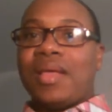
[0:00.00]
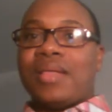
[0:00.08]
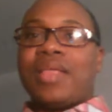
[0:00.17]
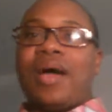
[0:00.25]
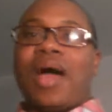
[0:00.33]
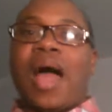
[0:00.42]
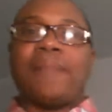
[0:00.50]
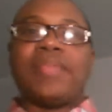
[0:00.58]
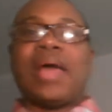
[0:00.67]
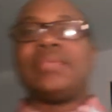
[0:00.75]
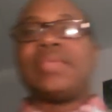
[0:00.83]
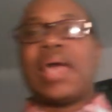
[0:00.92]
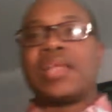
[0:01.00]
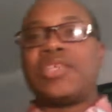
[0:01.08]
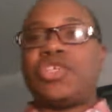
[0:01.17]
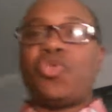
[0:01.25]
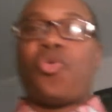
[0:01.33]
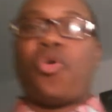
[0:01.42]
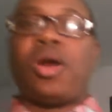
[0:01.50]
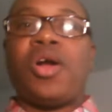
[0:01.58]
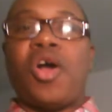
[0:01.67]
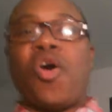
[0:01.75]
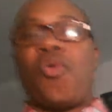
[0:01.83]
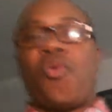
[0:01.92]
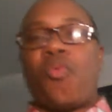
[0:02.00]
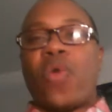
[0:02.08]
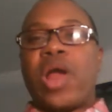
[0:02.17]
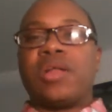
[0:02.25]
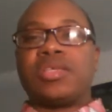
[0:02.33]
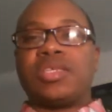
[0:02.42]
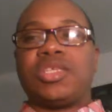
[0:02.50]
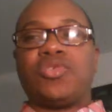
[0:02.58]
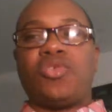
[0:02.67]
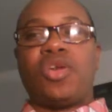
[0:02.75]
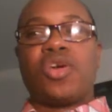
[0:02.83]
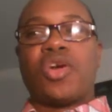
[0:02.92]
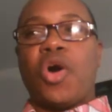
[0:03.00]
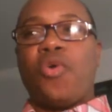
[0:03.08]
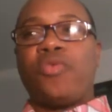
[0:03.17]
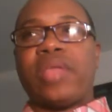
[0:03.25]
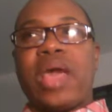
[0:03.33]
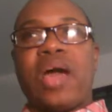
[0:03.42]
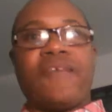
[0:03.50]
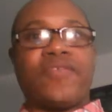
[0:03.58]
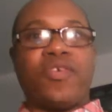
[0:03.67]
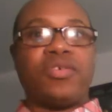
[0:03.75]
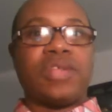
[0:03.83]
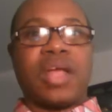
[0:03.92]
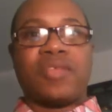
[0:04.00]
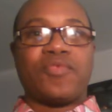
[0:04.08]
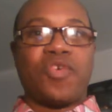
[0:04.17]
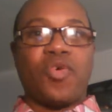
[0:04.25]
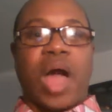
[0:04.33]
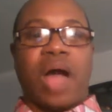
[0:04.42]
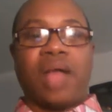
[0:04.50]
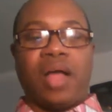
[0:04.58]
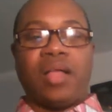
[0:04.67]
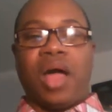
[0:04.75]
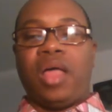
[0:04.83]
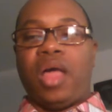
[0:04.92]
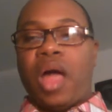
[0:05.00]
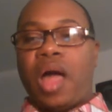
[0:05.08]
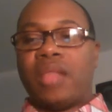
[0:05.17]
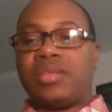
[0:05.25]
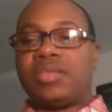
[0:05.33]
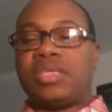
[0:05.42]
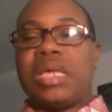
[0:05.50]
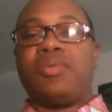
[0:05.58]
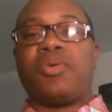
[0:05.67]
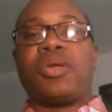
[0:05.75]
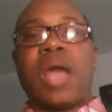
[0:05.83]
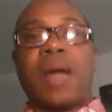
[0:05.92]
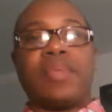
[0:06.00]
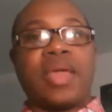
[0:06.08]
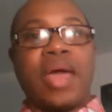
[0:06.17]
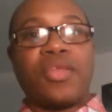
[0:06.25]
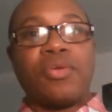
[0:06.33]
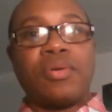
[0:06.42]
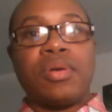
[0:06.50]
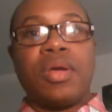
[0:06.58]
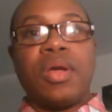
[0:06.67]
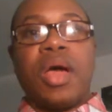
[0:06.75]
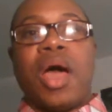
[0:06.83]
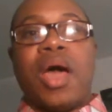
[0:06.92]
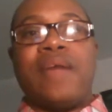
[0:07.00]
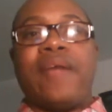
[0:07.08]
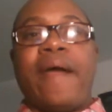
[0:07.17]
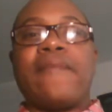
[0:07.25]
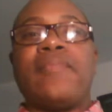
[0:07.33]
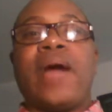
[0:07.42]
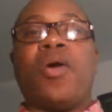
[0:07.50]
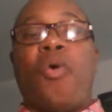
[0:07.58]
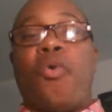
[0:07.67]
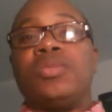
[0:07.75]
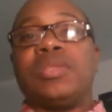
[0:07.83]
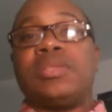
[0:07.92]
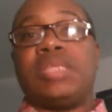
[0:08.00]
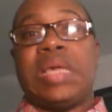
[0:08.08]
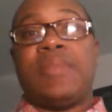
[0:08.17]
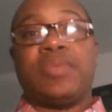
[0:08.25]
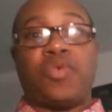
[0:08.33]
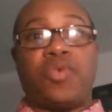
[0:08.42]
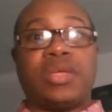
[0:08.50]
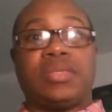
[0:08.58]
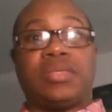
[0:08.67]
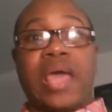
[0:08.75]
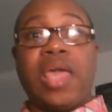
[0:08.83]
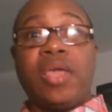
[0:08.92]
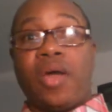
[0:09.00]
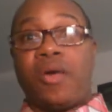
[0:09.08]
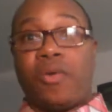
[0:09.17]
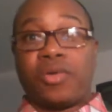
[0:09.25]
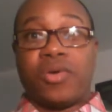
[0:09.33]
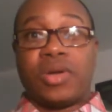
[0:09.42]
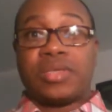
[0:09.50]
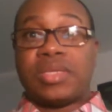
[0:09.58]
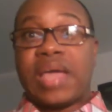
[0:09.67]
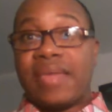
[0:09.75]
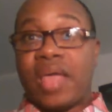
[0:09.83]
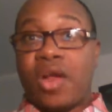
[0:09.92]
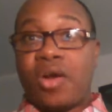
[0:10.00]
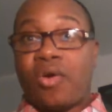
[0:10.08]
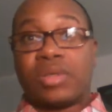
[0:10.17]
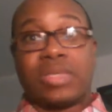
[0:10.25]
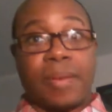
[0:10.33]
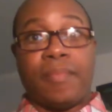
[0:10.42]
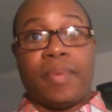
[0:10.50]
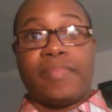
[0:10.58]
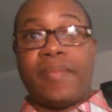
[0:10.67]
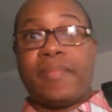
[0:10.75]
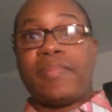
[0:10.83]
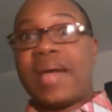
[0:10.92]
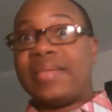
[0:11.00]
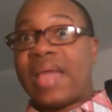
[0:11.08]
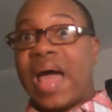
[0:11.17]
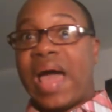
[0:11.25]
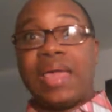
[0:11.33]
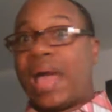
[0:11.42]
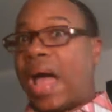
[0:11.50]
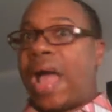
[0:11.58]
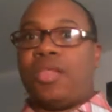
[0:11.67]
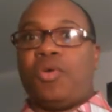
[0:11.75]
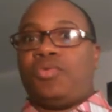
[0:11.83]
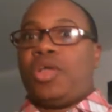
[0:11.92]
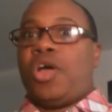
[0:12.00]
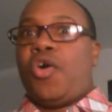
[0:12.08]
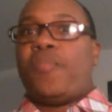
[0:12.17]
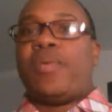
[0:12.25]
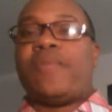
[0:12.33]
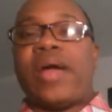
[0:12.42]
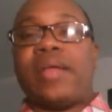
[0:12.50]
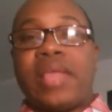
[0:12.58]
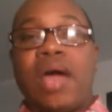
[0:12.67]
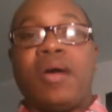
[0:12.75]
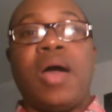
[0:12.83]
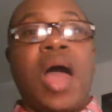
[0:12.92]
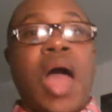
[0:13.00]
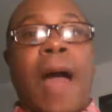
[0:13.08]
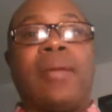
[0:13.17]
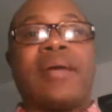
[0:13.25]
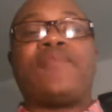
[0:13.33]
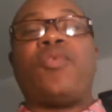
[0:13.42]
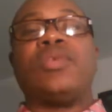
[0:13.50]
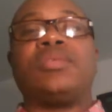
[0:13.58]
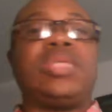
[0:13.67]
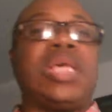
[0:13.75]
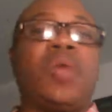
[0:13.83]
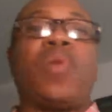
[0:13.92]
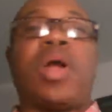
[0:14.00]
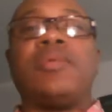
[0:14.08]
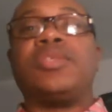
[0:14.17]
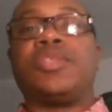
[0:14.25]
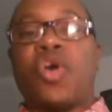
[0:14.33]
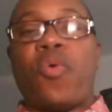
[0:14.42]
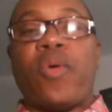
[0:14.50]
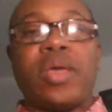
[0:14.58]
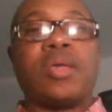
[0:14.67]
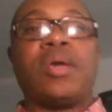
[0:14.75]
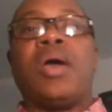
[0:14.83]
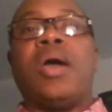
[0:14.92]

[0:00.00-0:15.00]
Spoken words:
Now, I'm not exactly sure where this is going to go down further down the road, how this team is going to come together, if everybody on this team is going to stay there, or some people might die, I don't know. But right now, I'm looking forward to seeing where it's going.